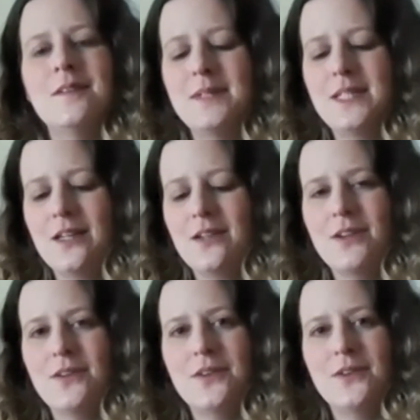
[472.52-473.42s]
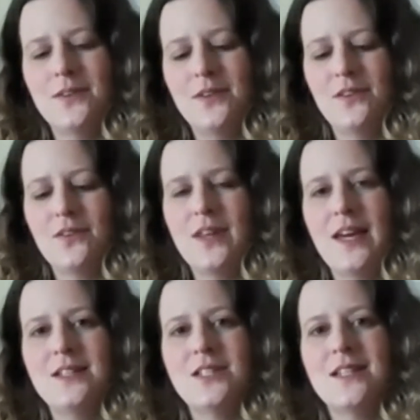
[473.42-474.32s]
material that's on the
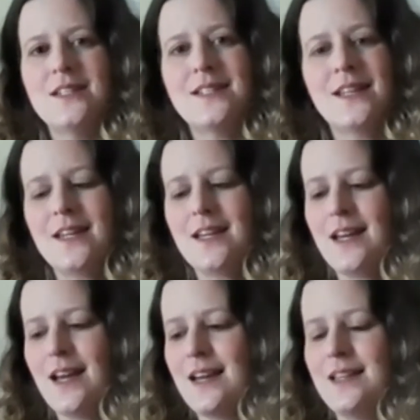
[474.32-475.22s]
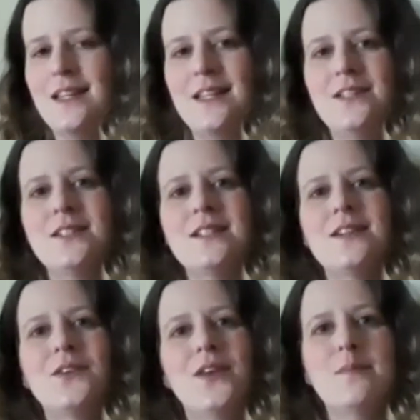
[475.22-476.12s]
edges, and then you
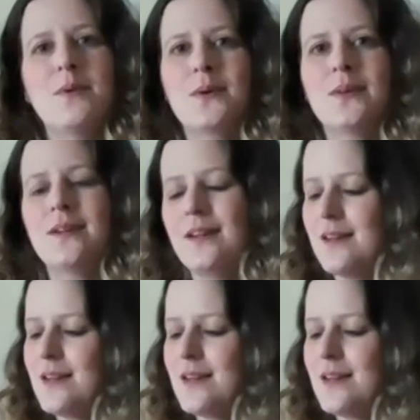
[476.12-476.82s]
seal them on.